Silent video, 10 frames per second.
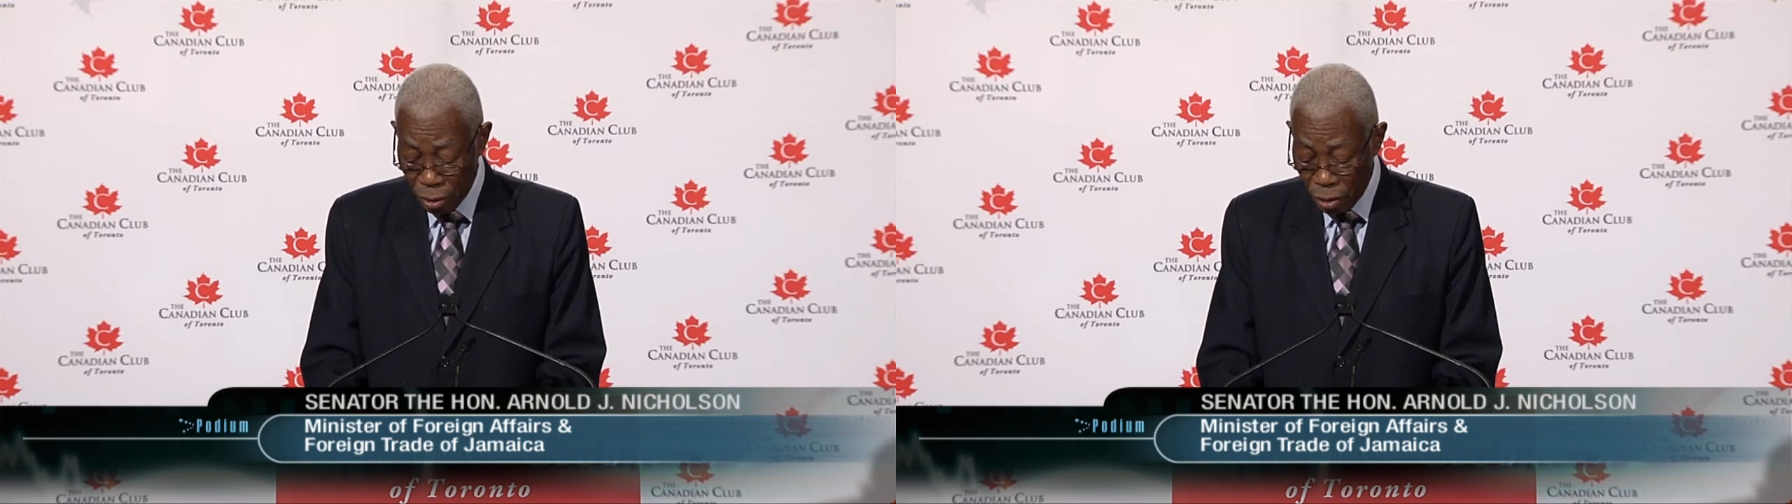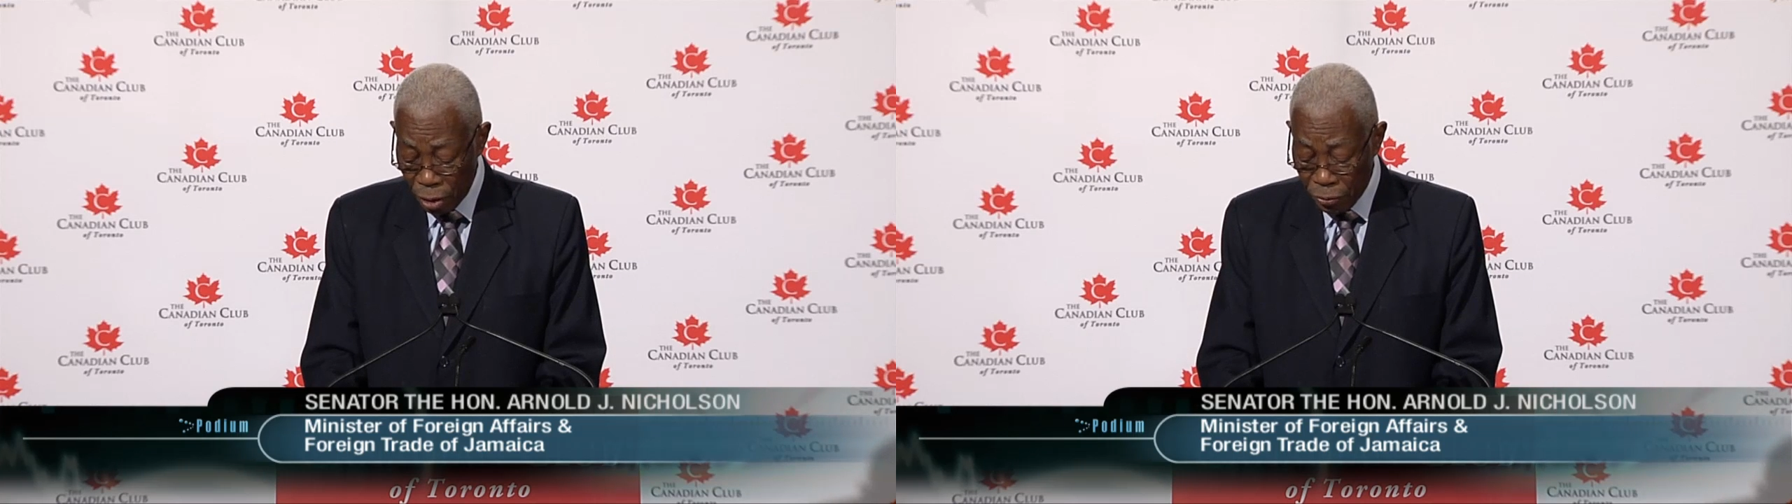
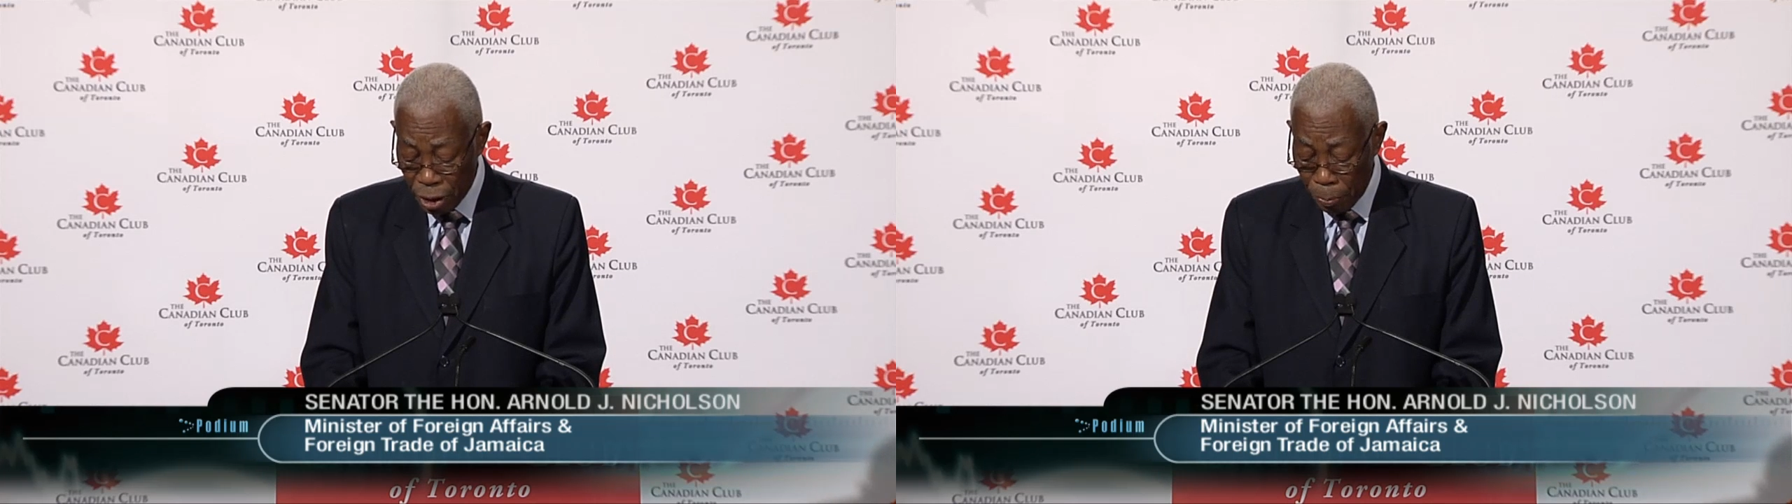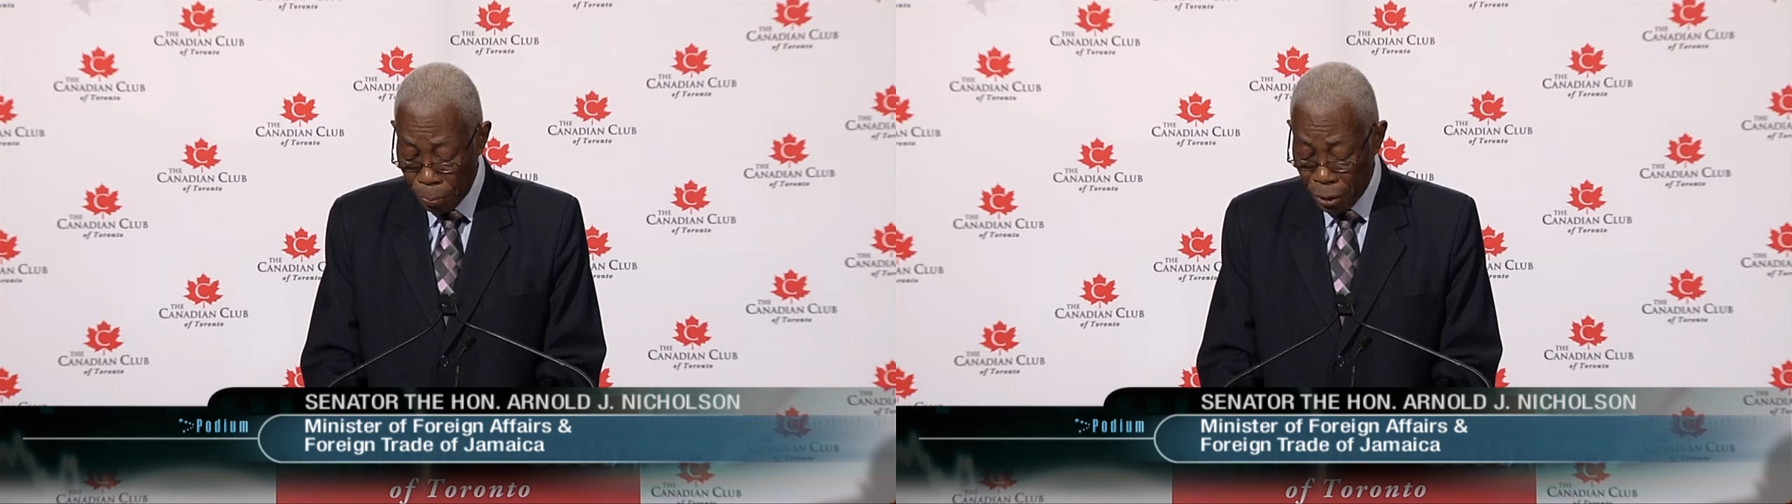of the
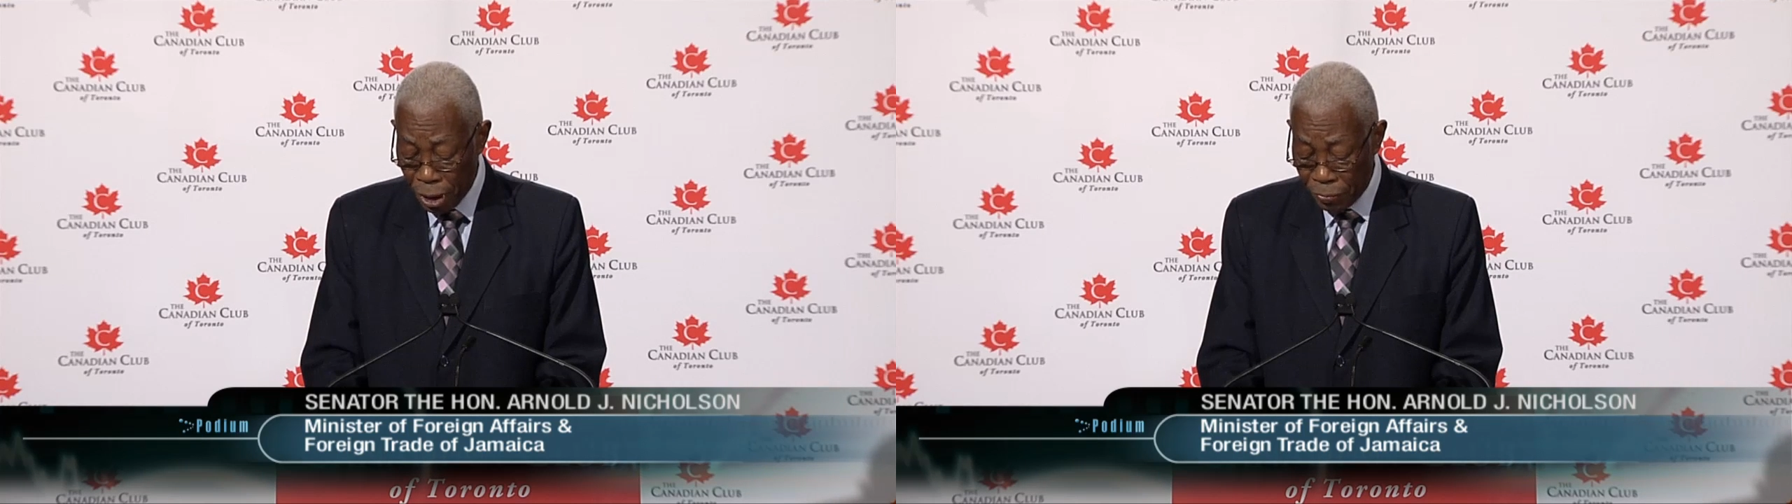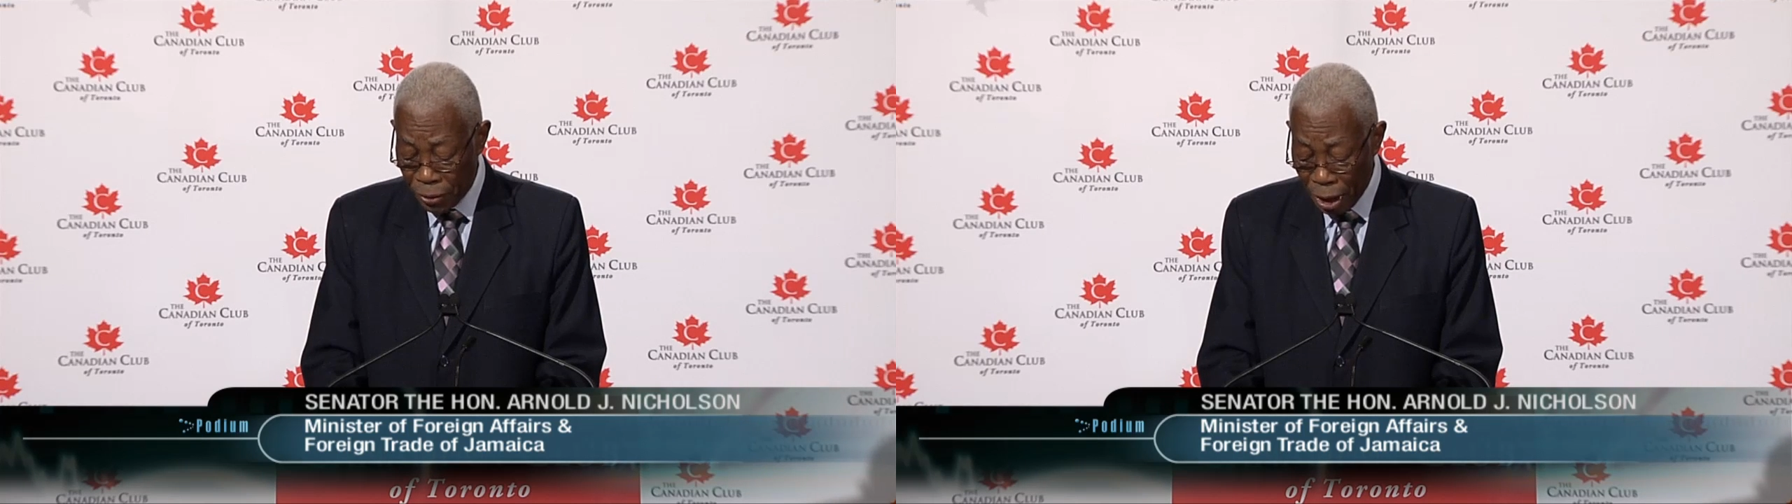
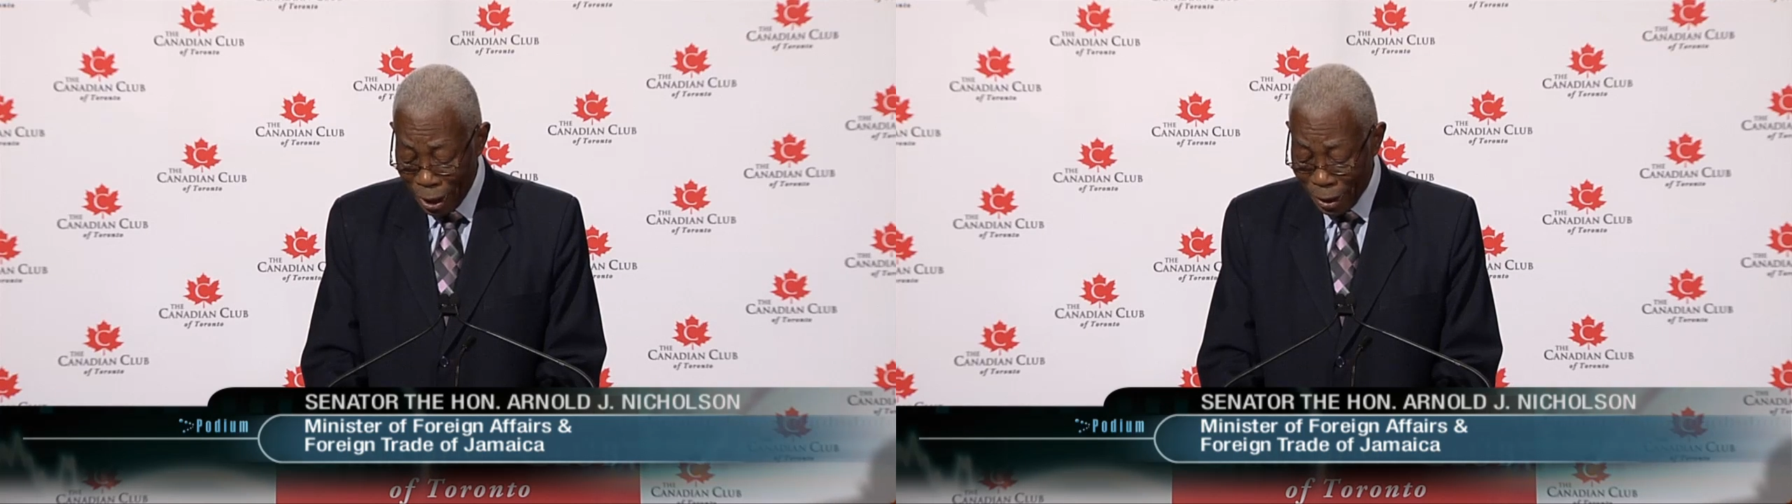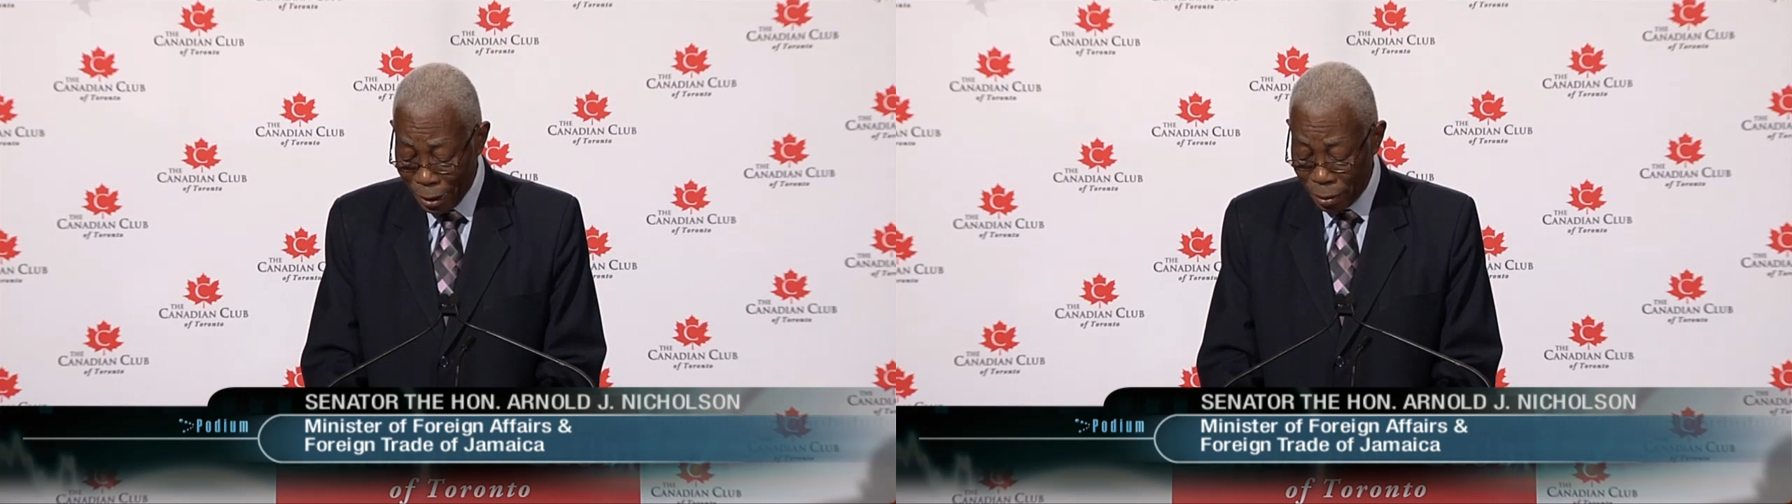depraved
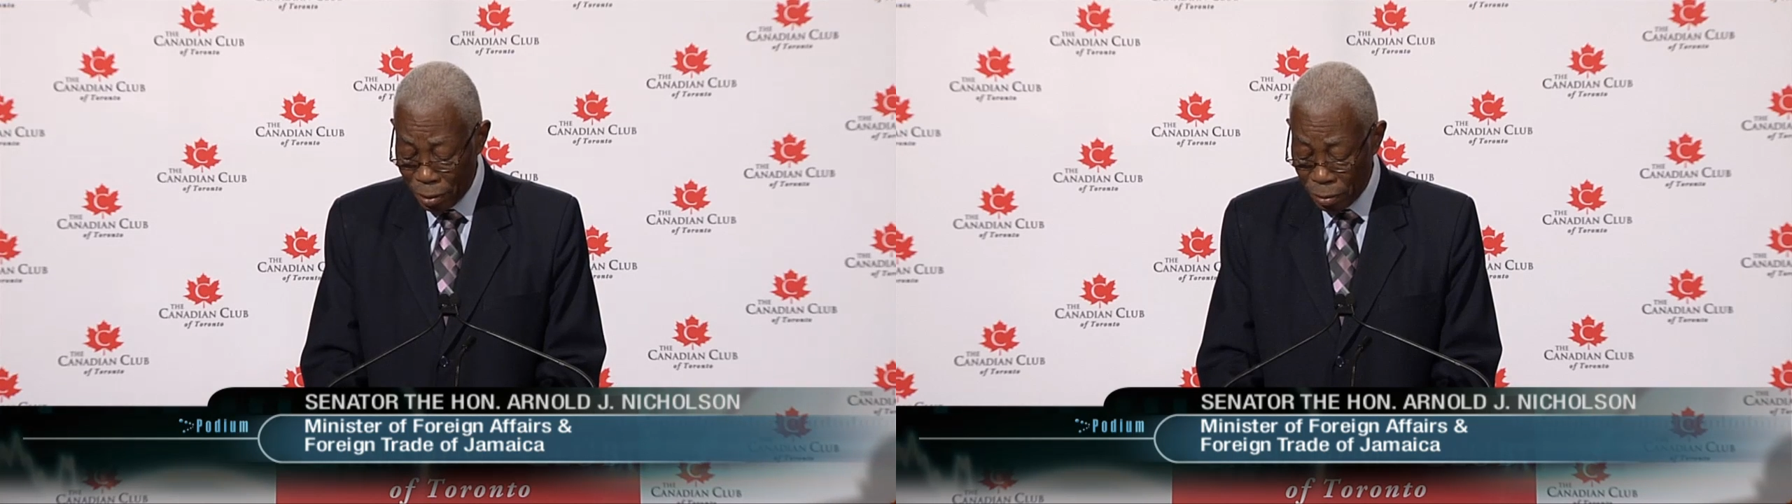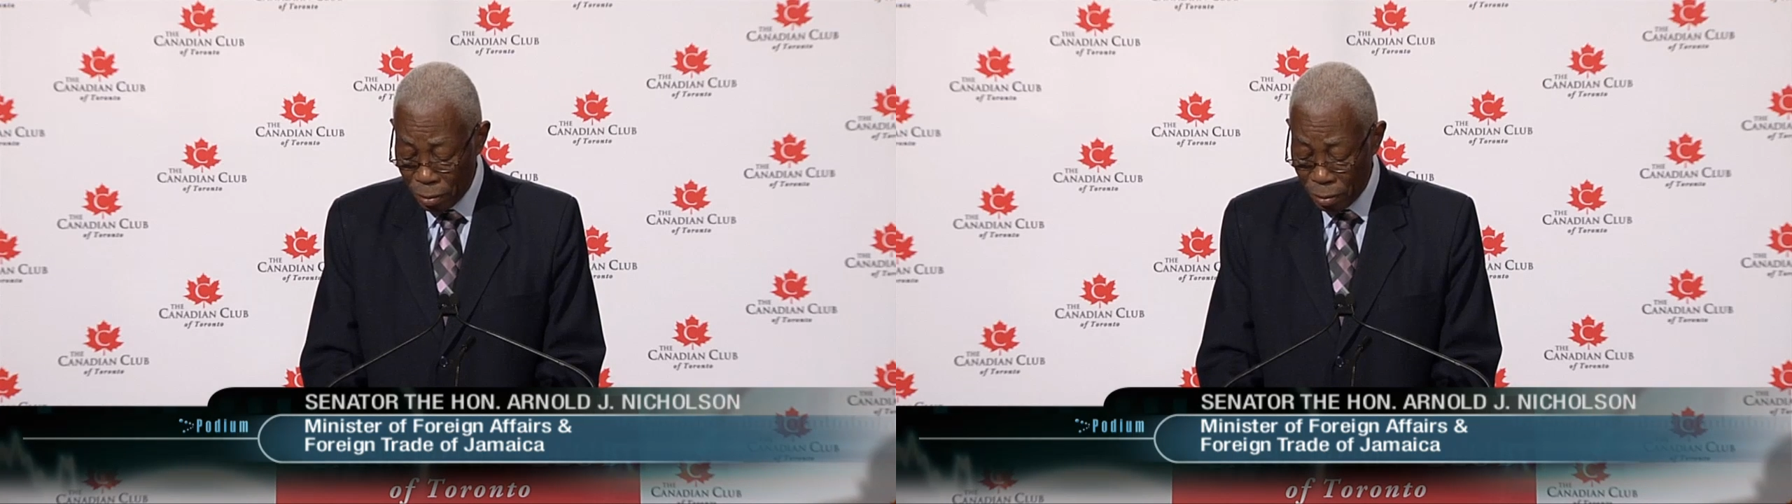kind